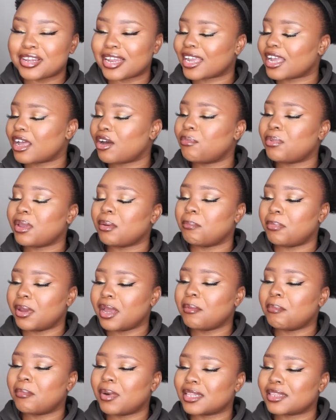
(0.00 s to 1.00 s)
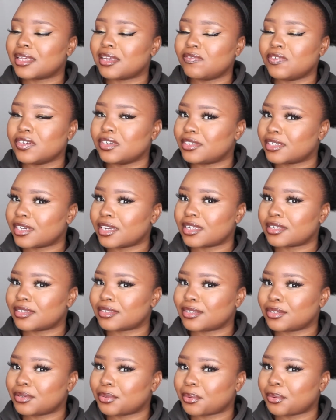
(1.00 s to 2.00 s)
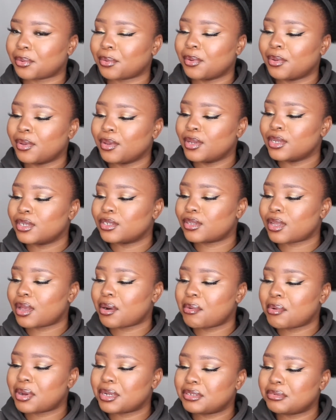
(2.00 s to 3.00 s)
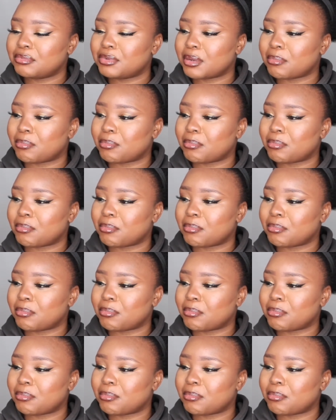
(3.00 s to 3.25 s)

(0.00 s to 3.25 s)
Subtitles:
Like, I'll be a bad mother if it dies, so I don't want to be a